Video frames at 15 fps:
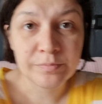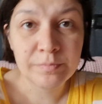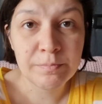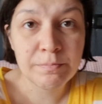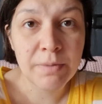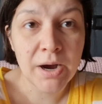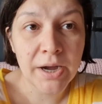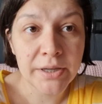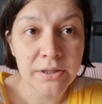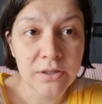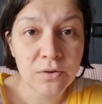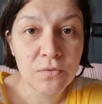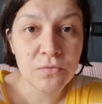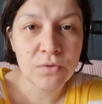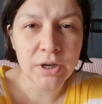By
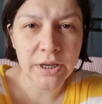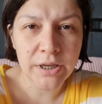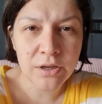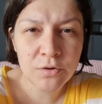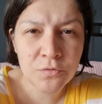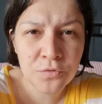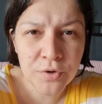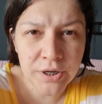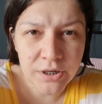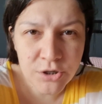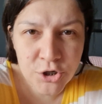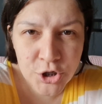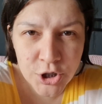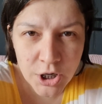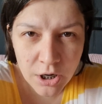the way, Queen
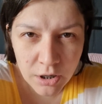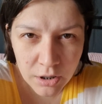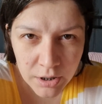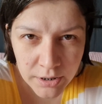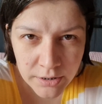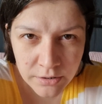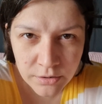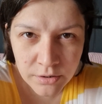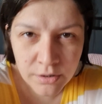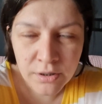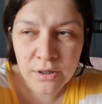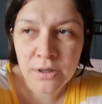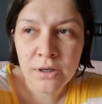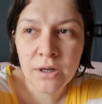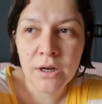Charlotte,
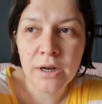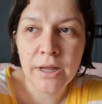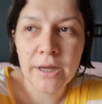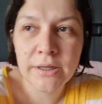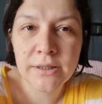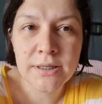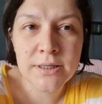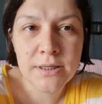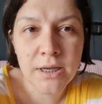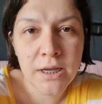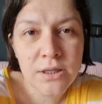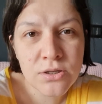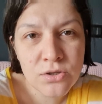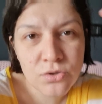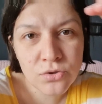like the
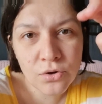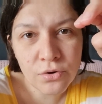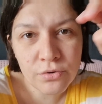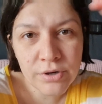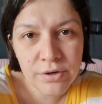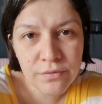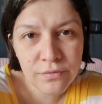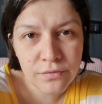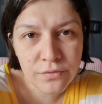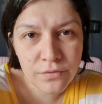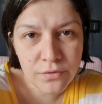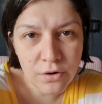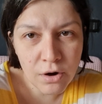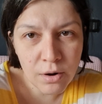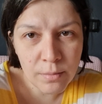side story
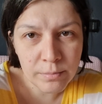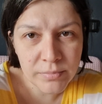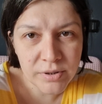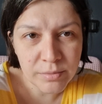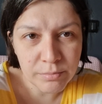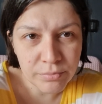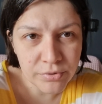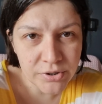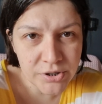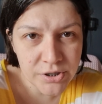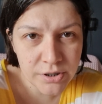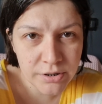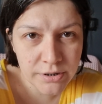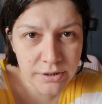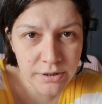from the
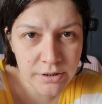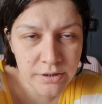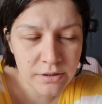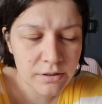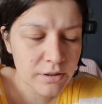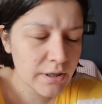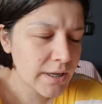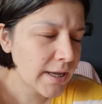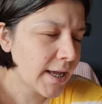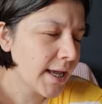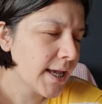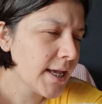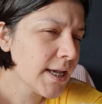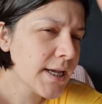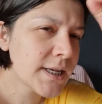Bridgerton,
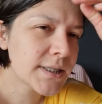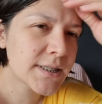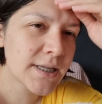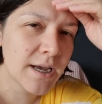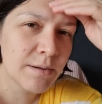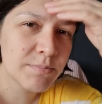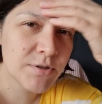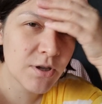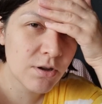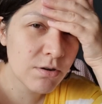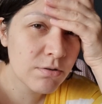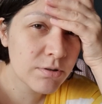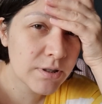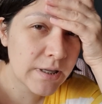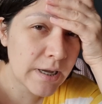it's
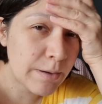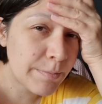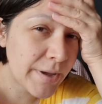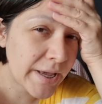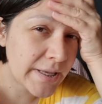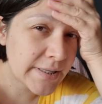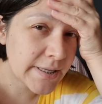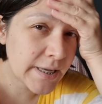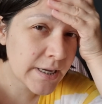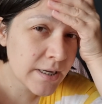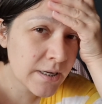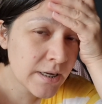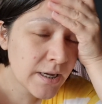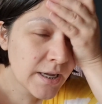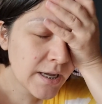absolutely
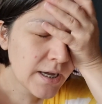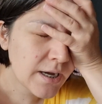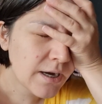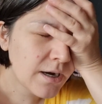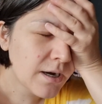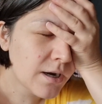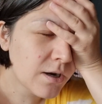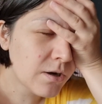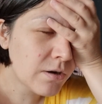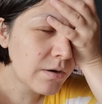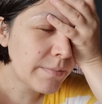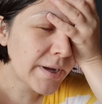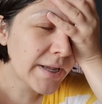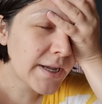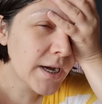amazing. Oh
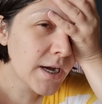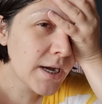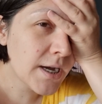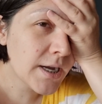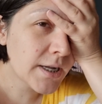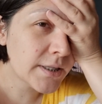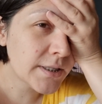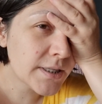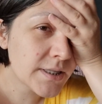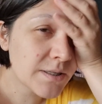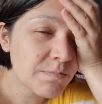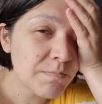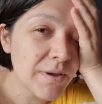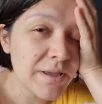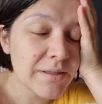my god, it's
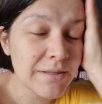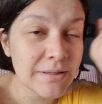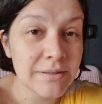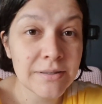mad.